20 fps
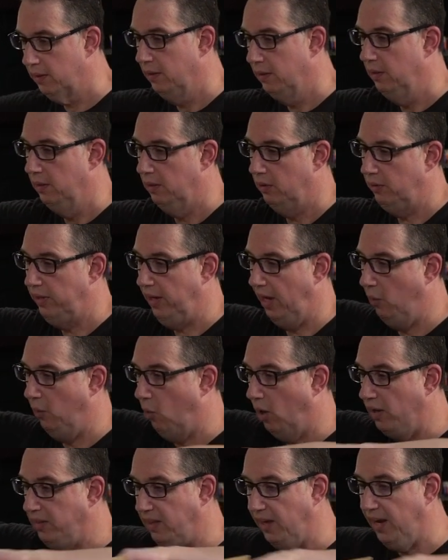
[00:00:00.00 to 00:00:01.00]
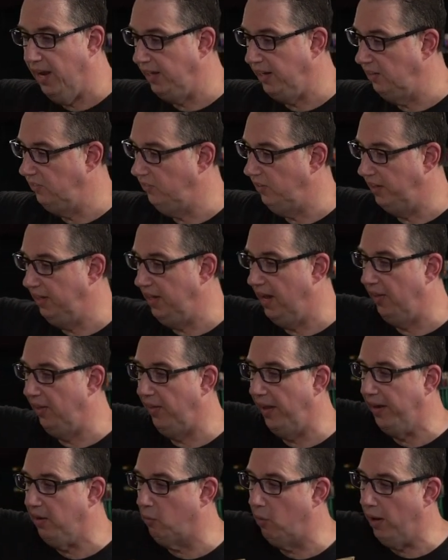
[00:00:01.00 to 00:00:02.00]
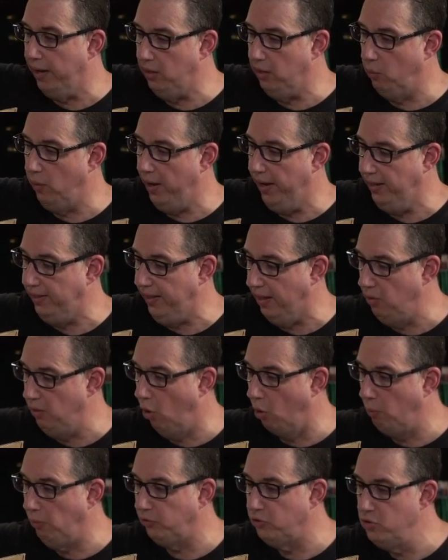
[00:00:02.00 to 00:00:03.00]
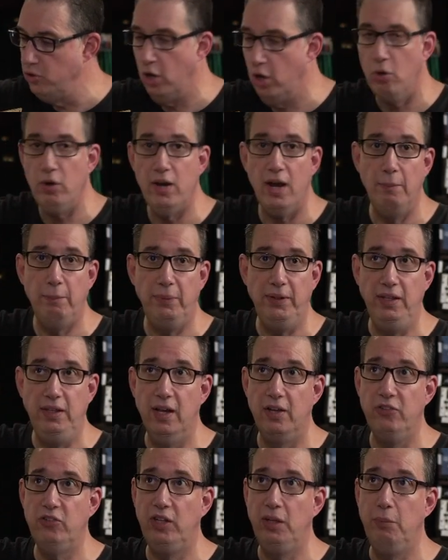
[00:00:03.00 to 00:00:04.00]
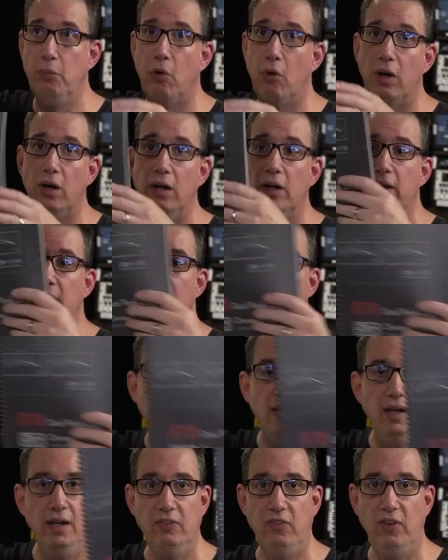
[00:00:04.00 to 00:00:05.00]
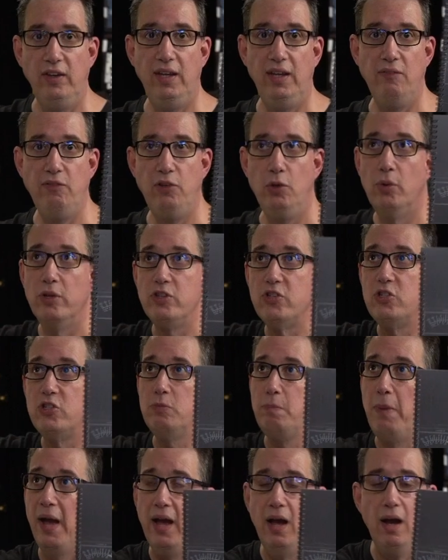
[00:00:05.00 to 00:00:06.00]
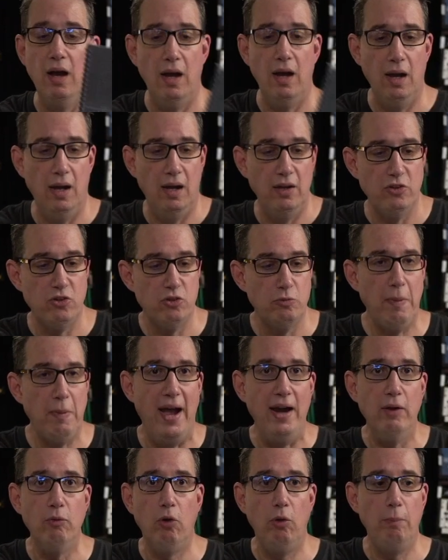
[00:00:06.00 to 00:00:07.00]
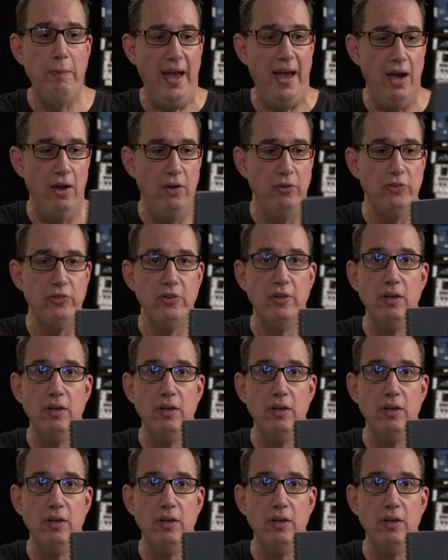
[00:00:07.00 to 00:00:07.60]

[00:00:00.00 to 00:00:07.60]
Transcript: Okay, one thing I can tell you I like right away that almost no company does anymore is they give you a spiral bound